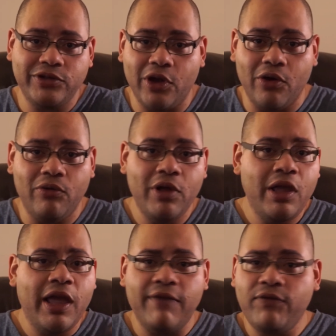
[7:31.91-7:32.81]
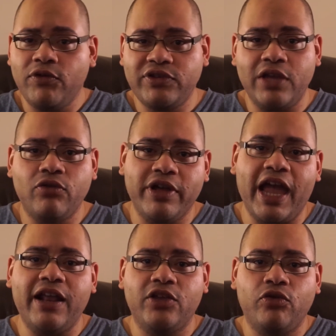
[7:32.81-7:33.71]
So if you sent
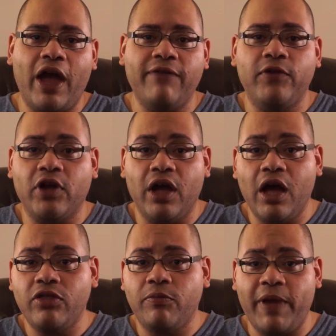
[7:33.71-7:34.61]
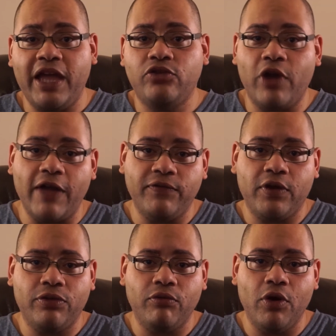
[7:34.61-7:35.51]
organic traffic or other paid traffic
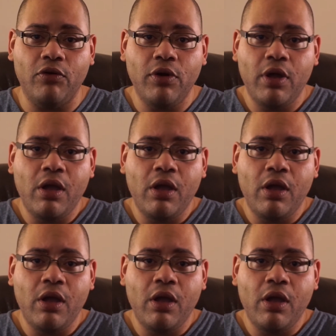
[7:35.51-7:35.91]
through,